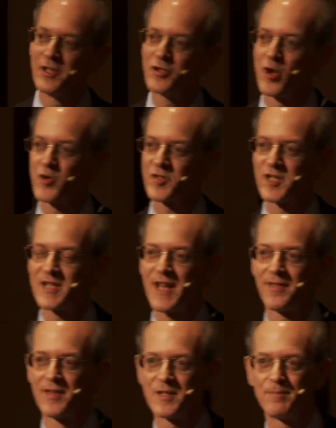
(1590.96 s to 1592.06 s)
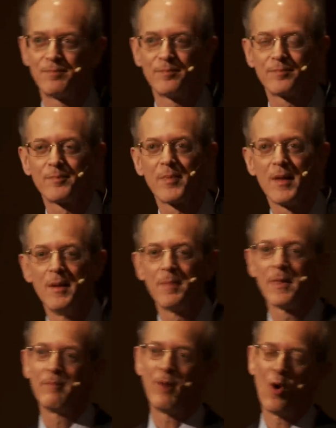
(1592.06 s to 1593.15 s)
he chose to set this
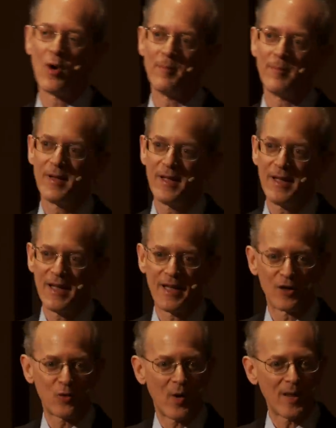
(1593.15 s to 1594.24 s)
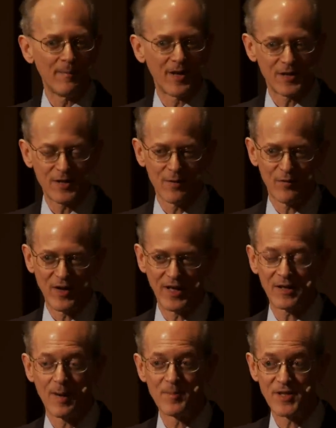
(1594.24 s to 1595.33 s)
poem in a 20 minute symphony.
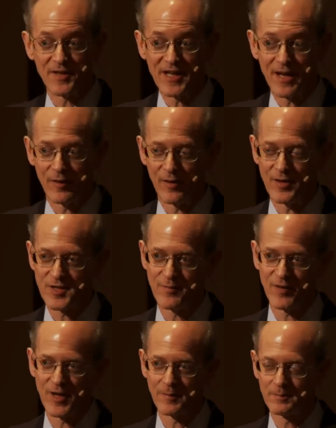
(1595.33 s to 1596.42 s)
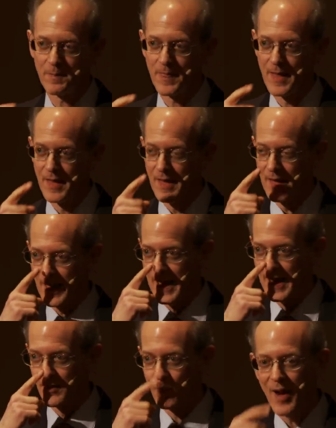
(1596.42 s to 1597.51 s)
It comes at the end of the symphony.
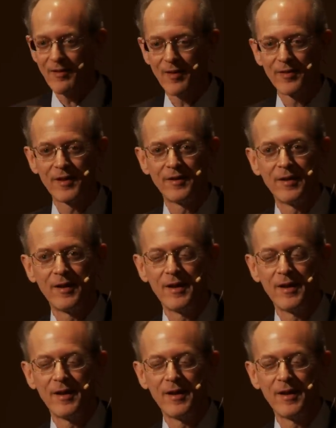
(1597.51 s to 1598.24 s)
And rather than